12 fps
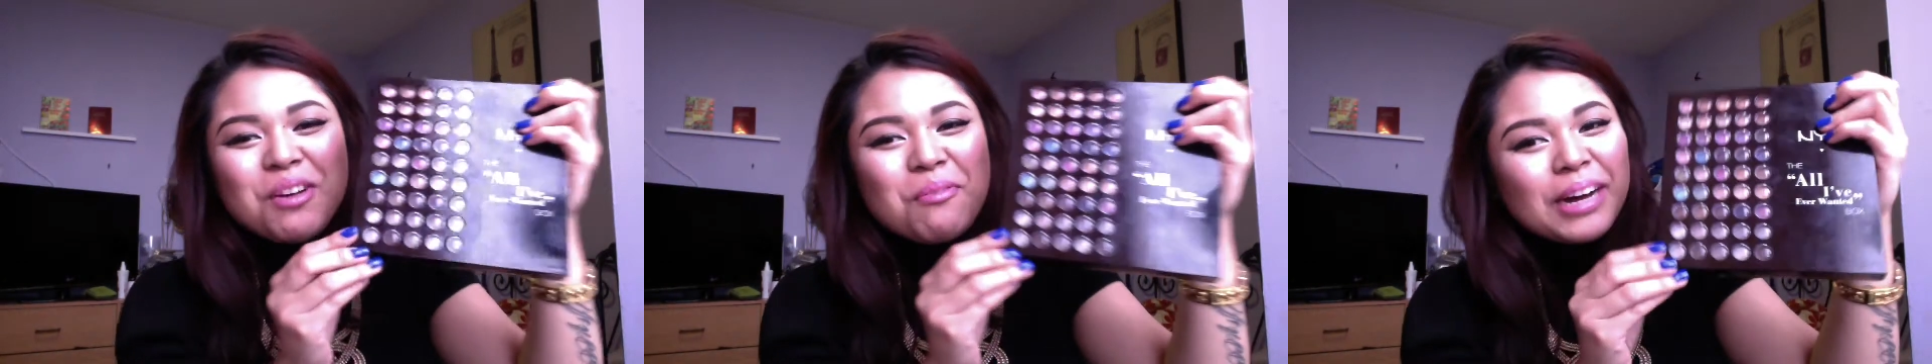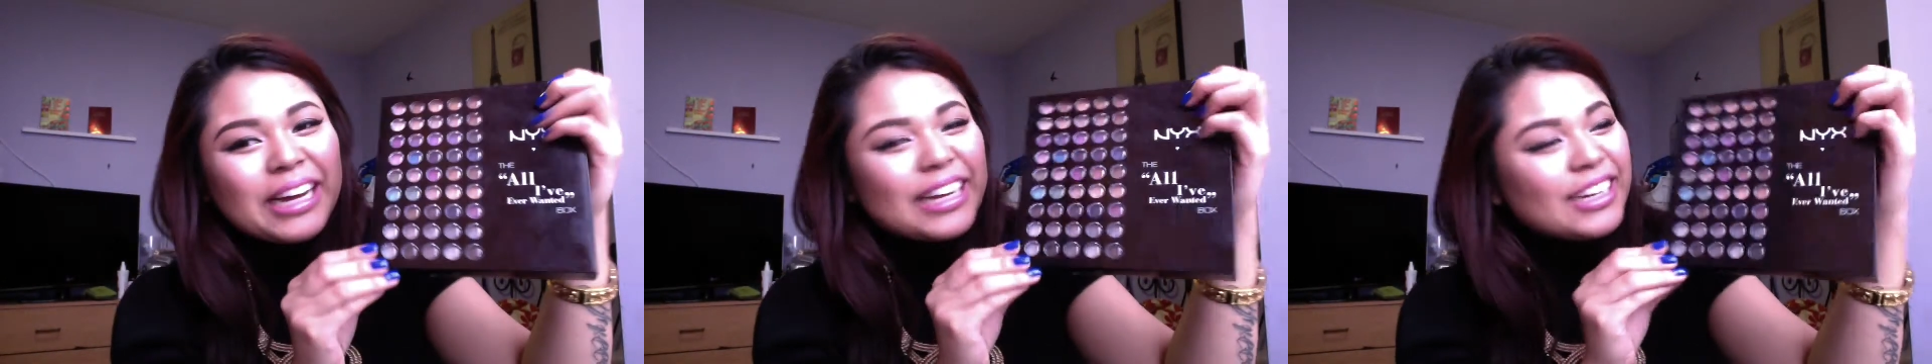
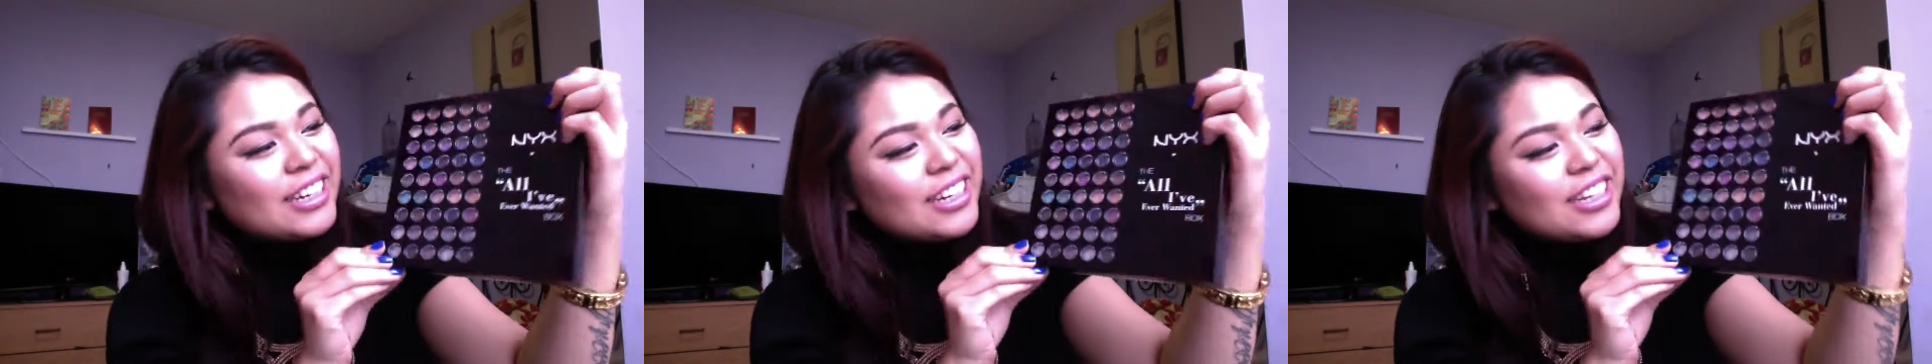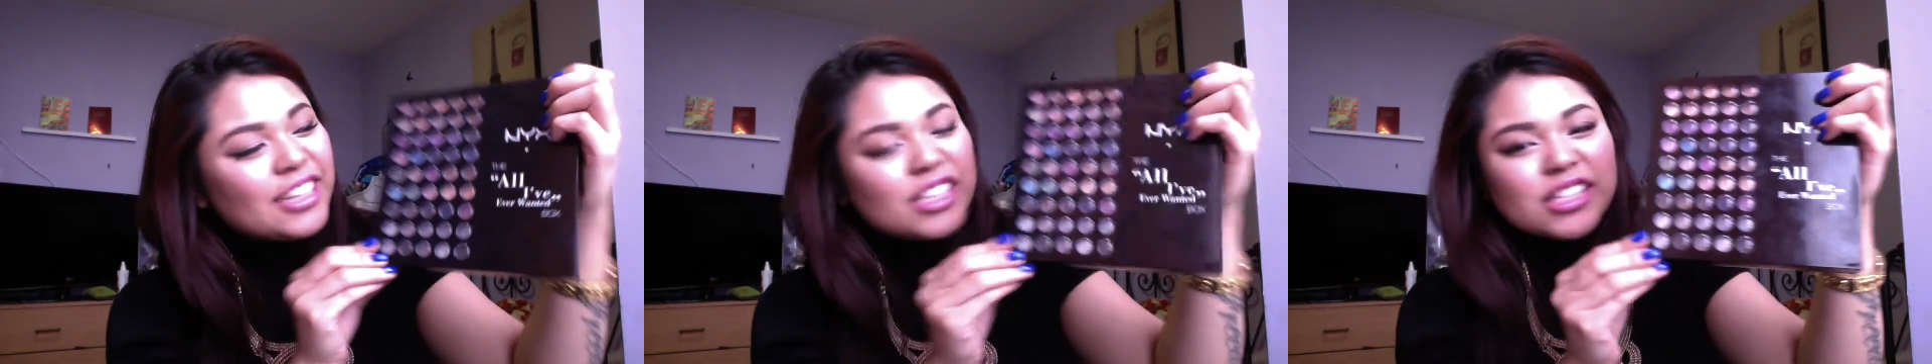But
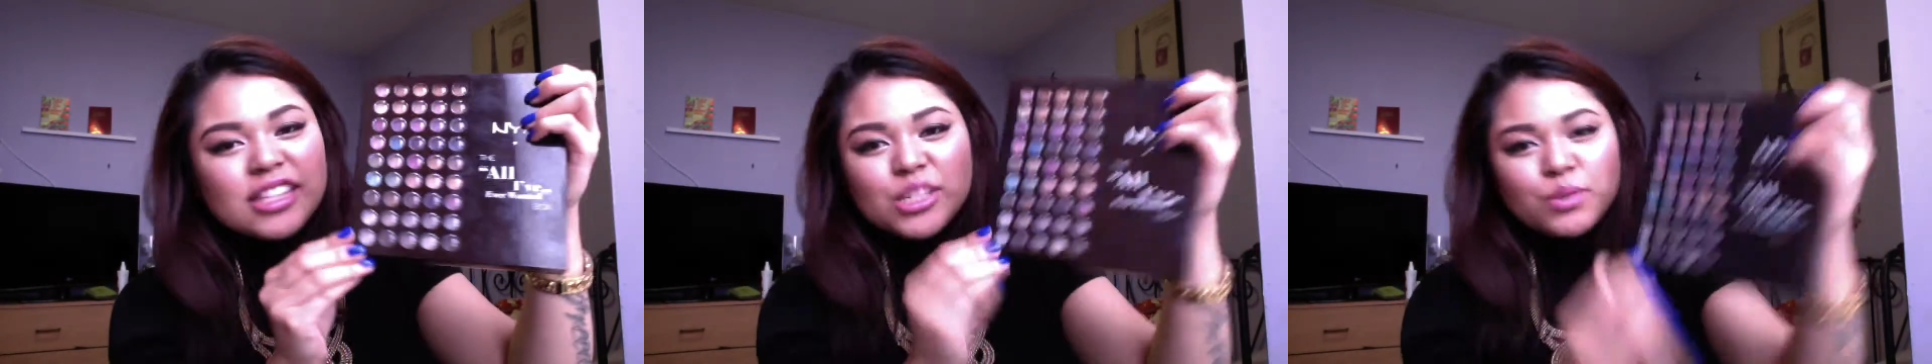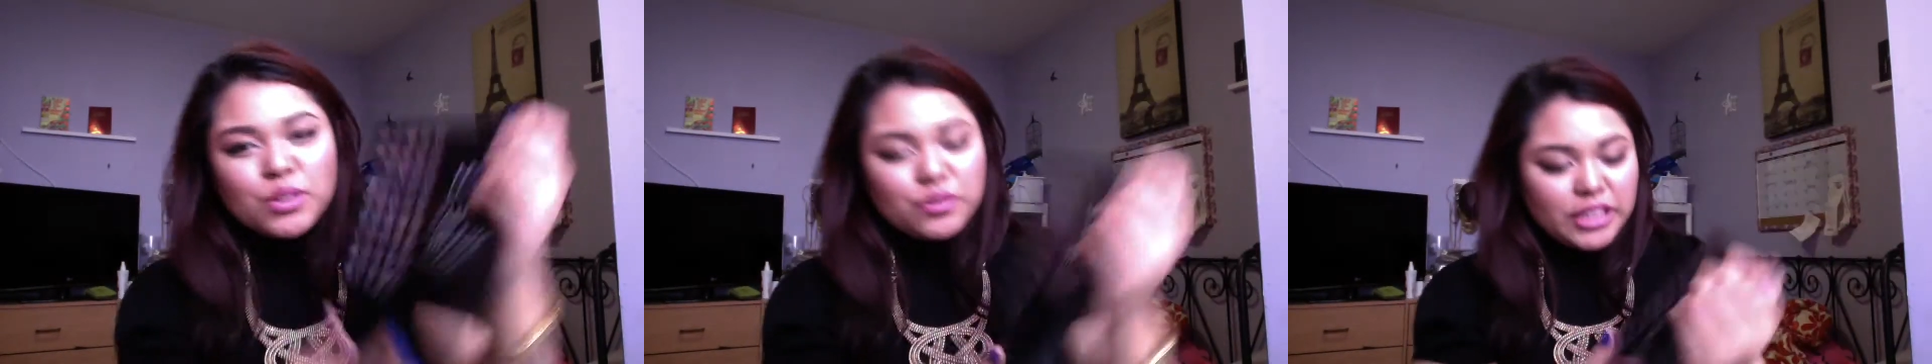it's this
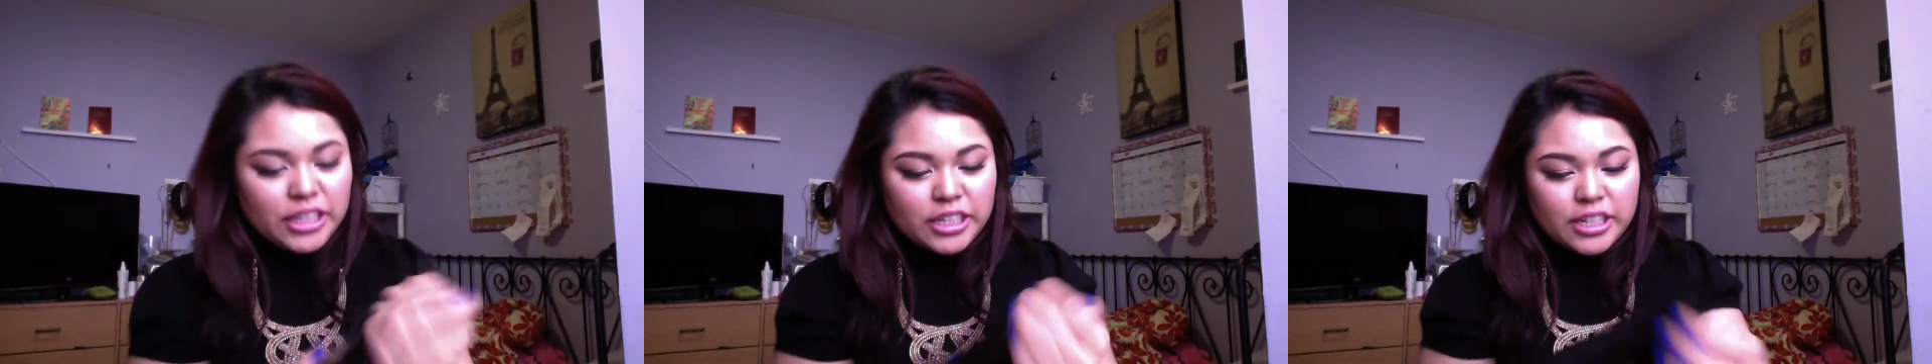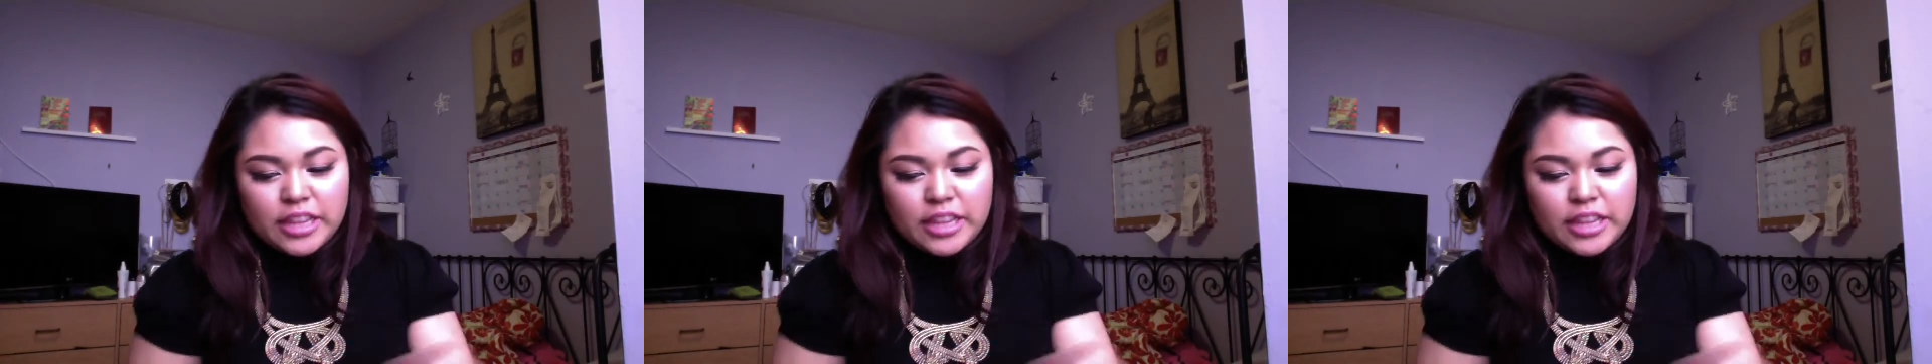one over here,